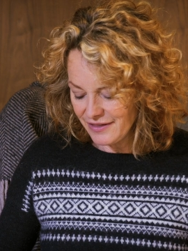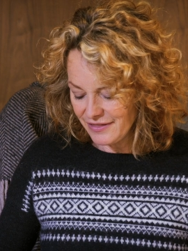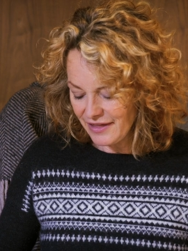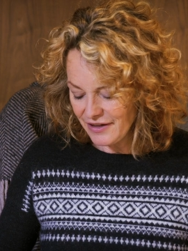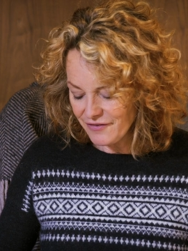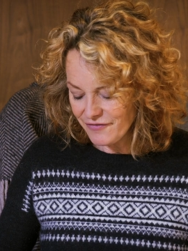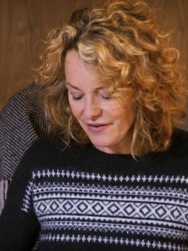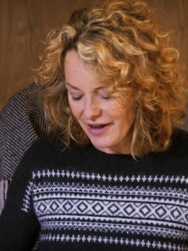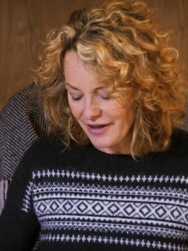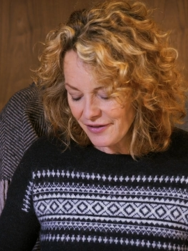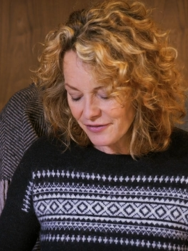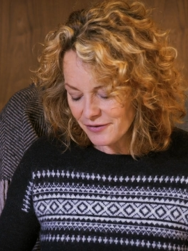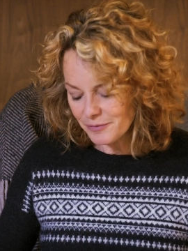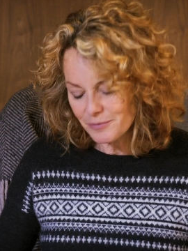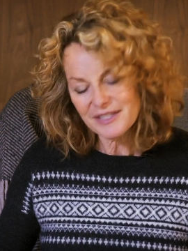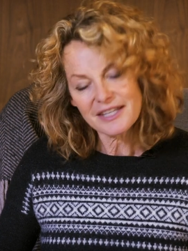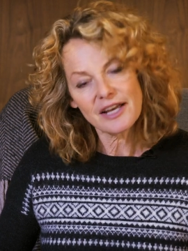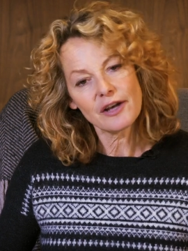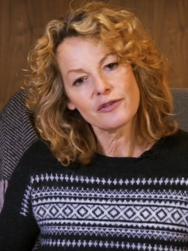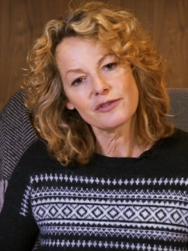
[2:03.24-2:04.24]
they found
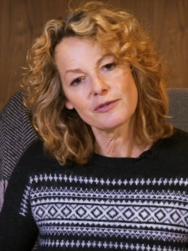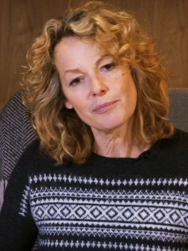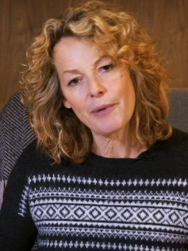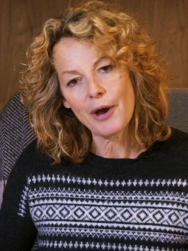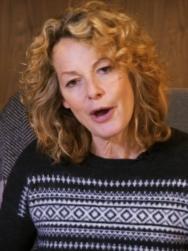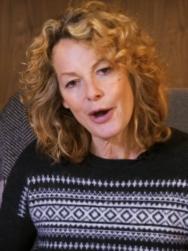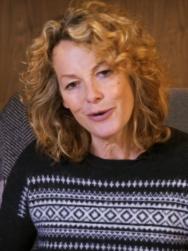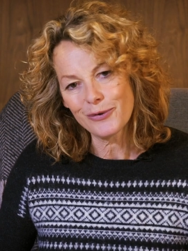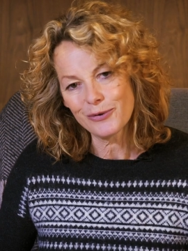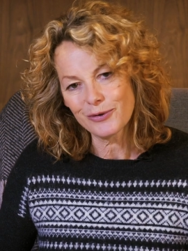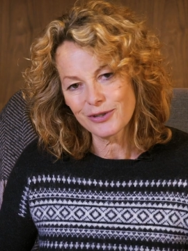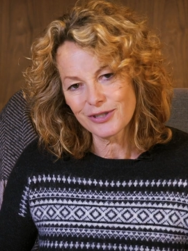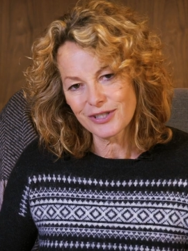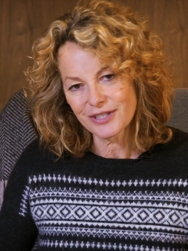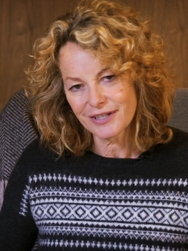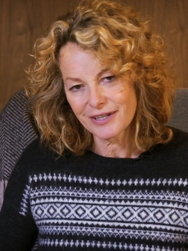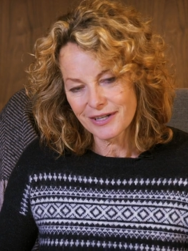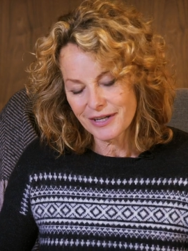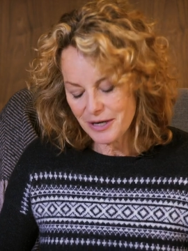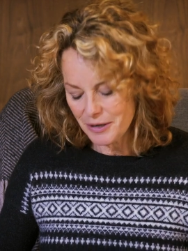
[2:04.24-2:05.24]
themselves
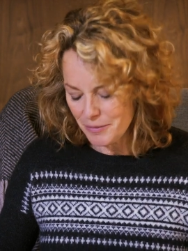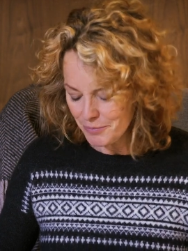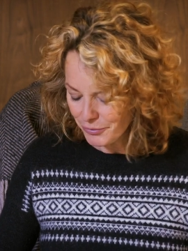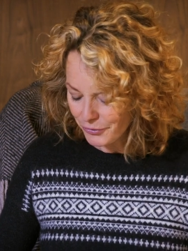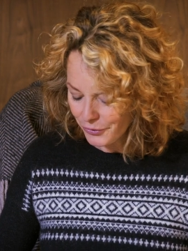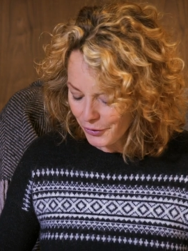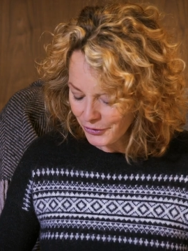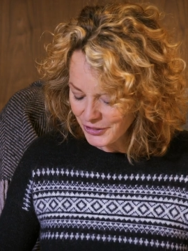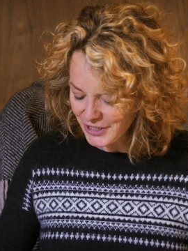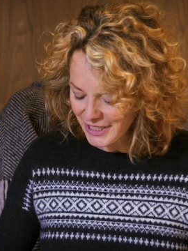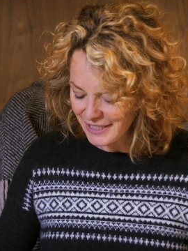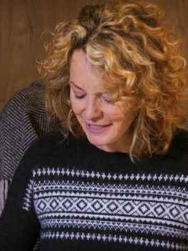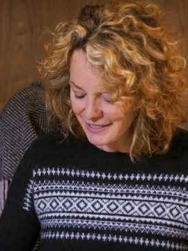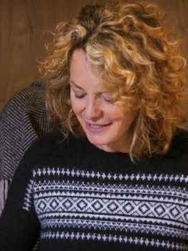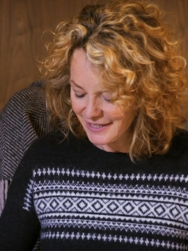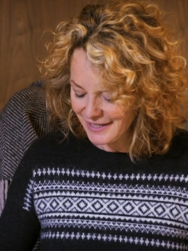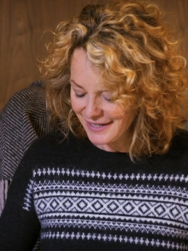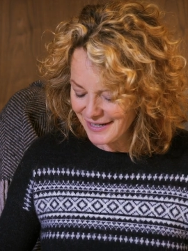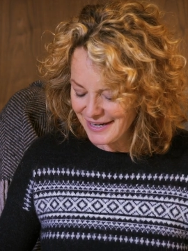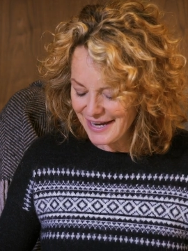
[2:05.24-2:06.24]
poked,
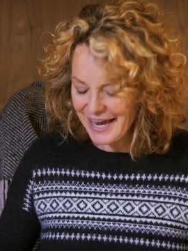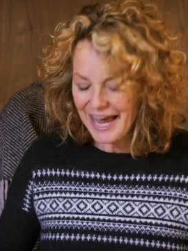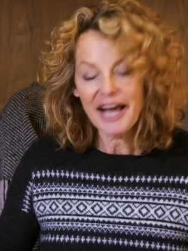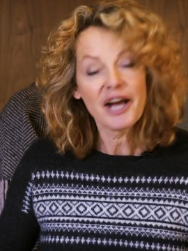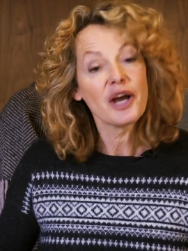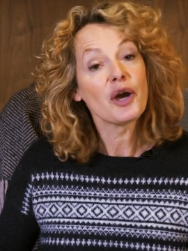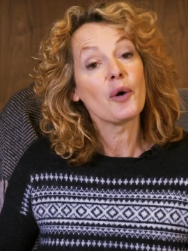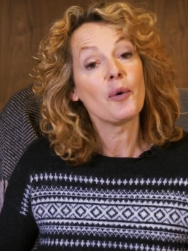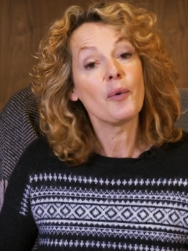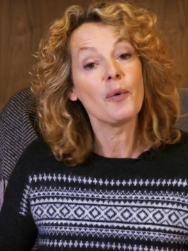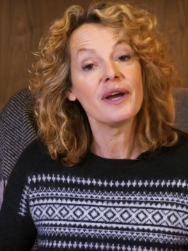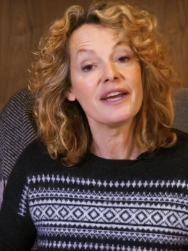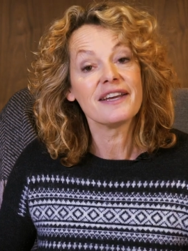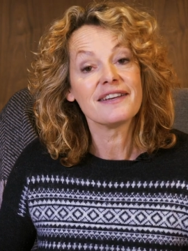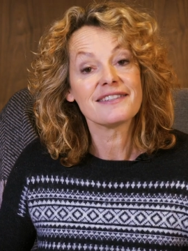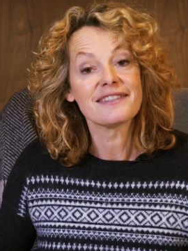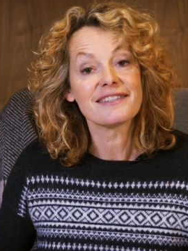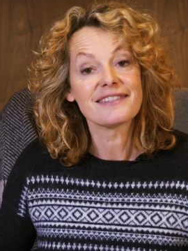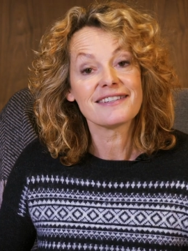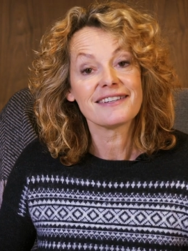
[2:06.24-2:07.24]
prodded, and
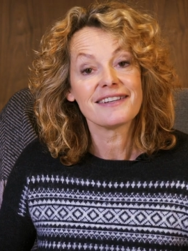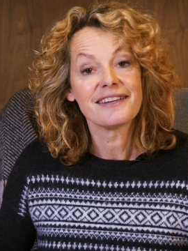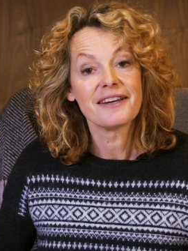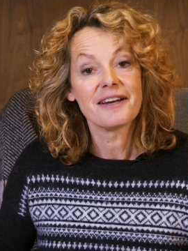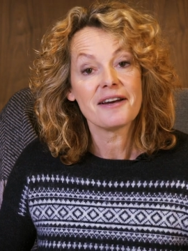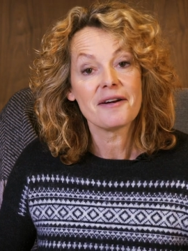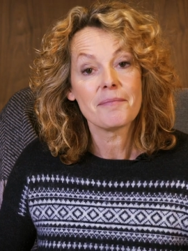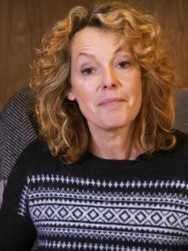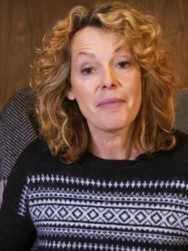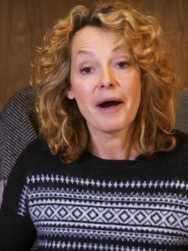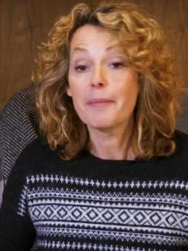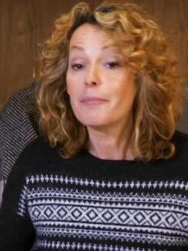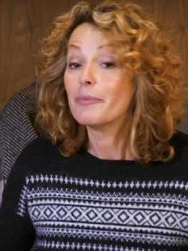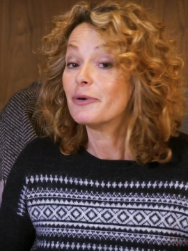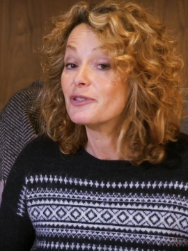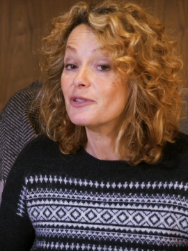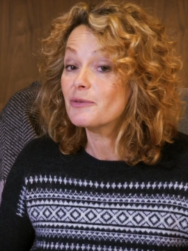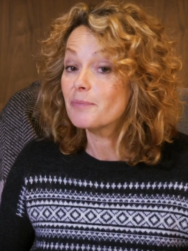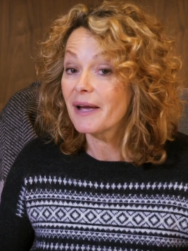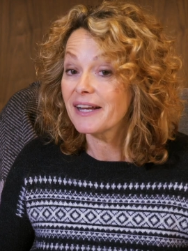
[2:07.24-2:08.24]
quizzed by
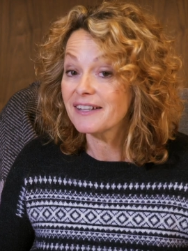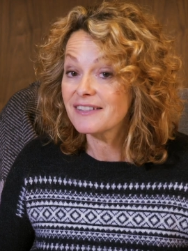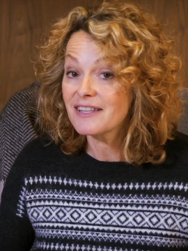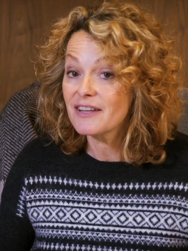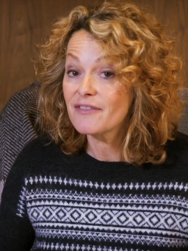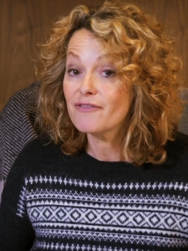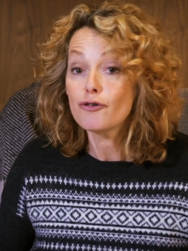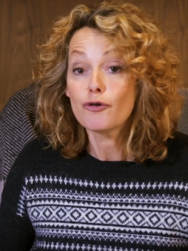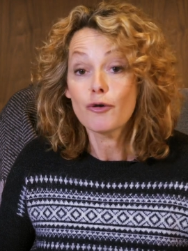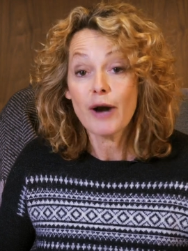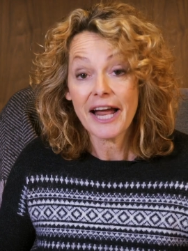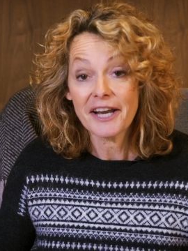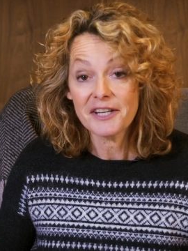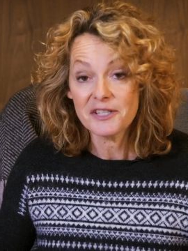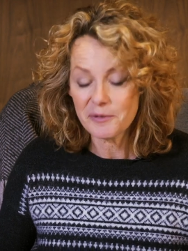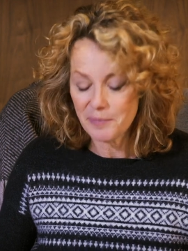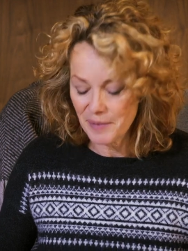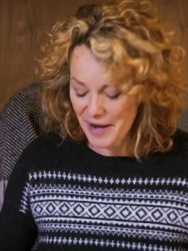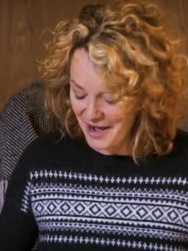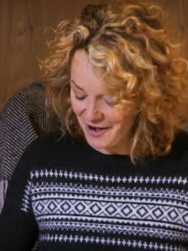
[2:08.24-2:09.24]
prospective
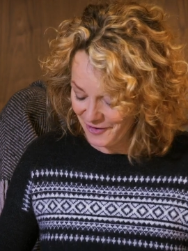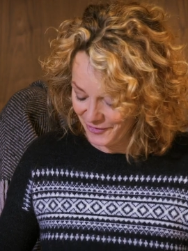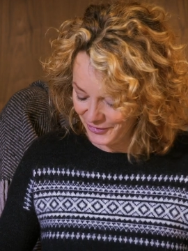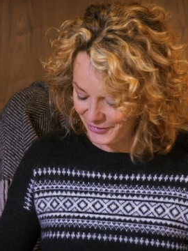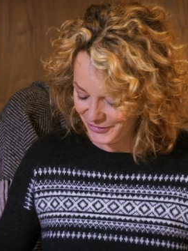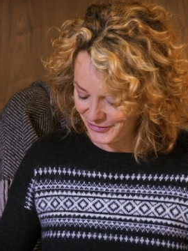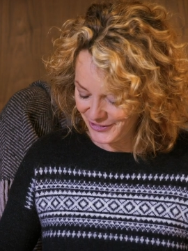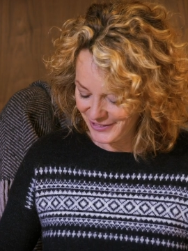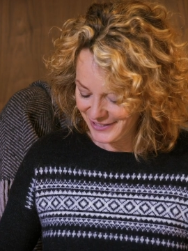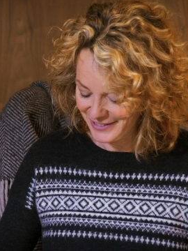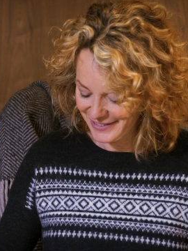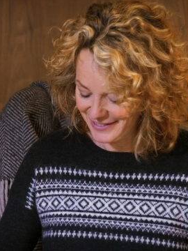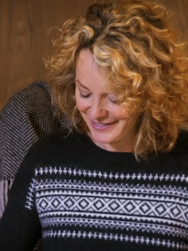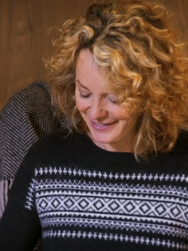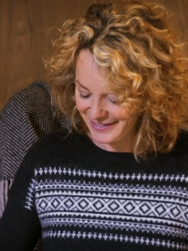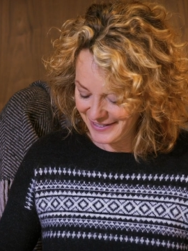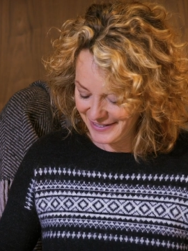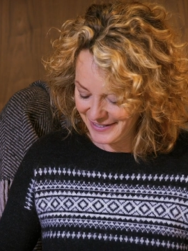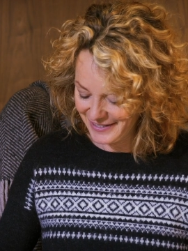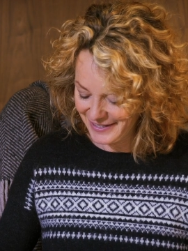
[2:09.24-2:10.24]
grandparents.
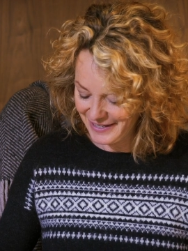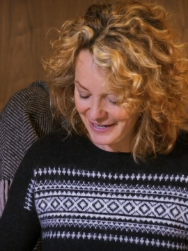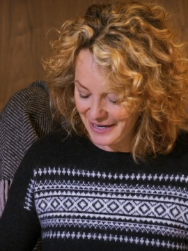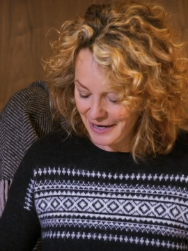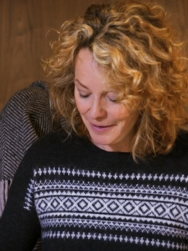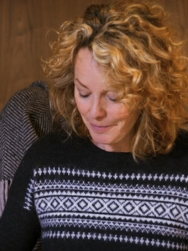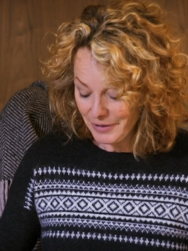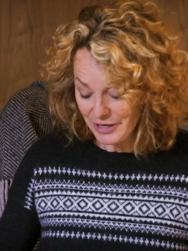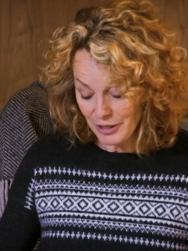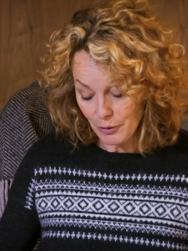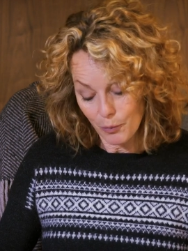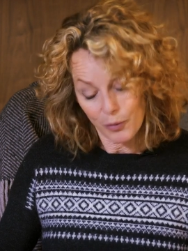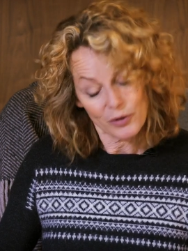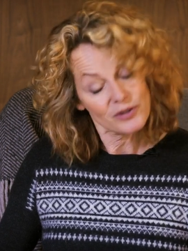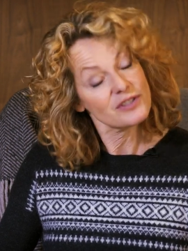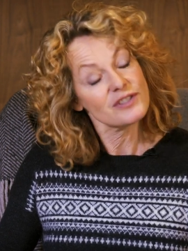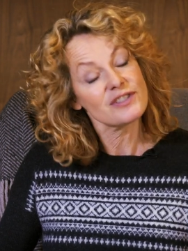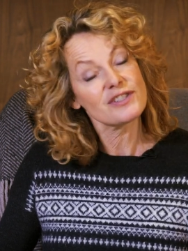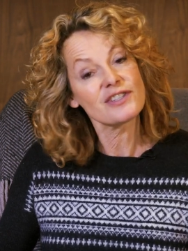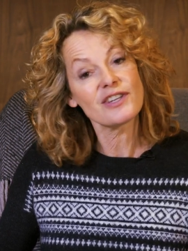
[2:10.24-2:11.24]
But it
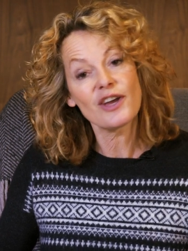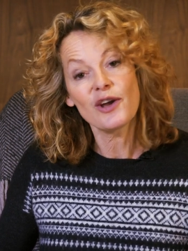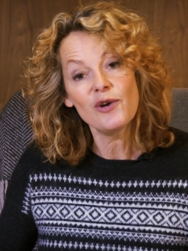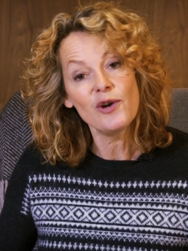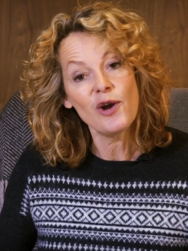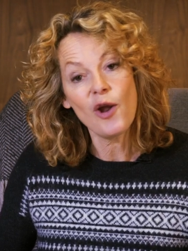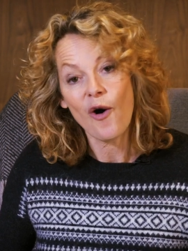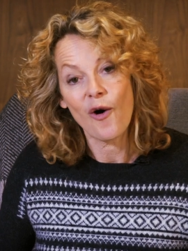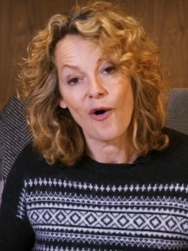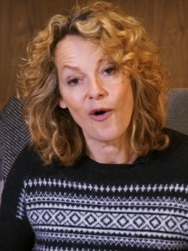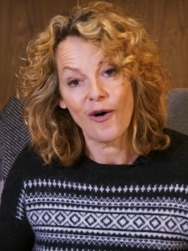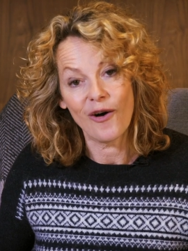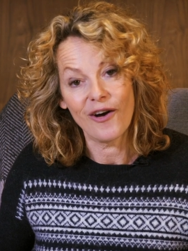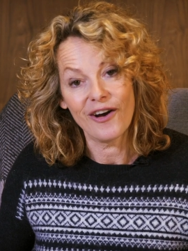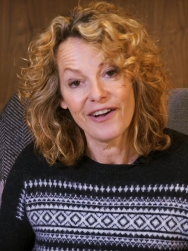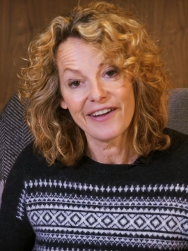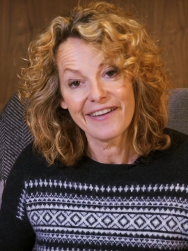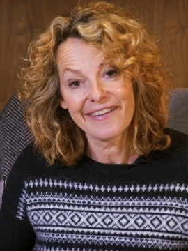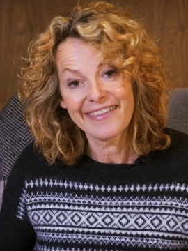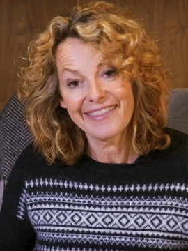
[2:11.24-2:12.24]
wasn't so
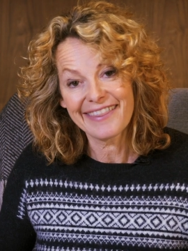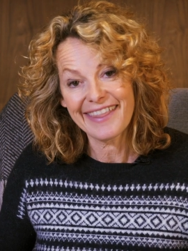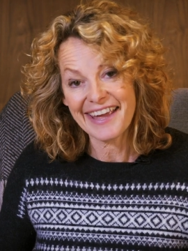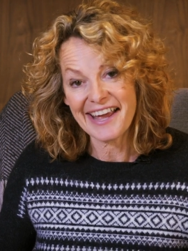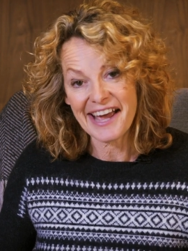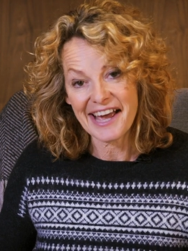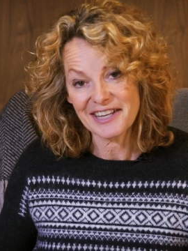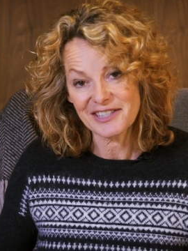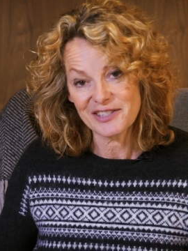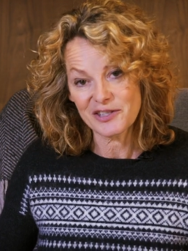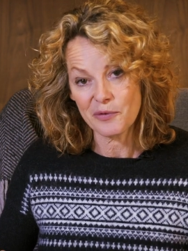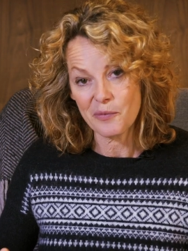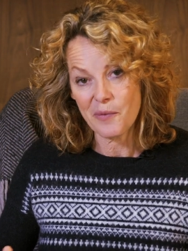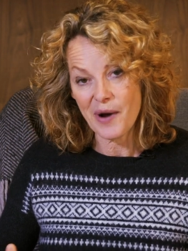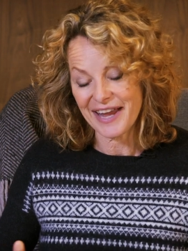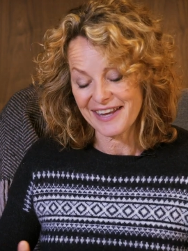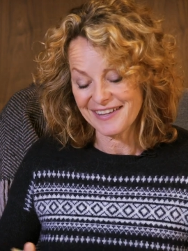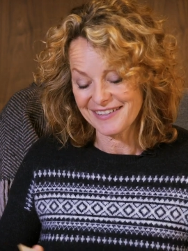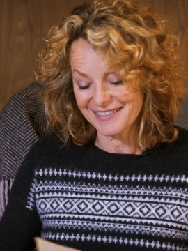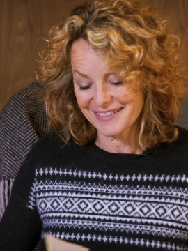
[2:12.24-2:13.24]
long they had to
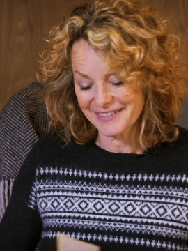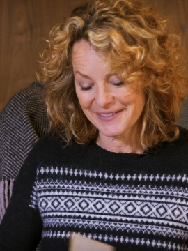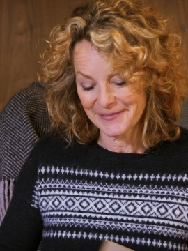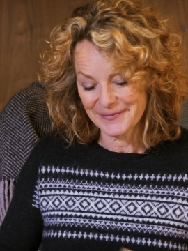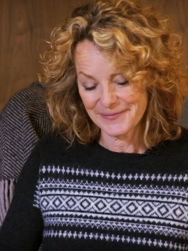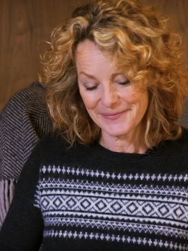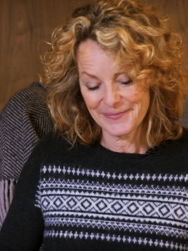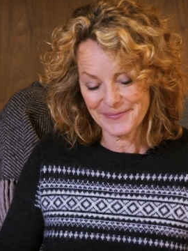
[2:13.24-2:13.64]
wait.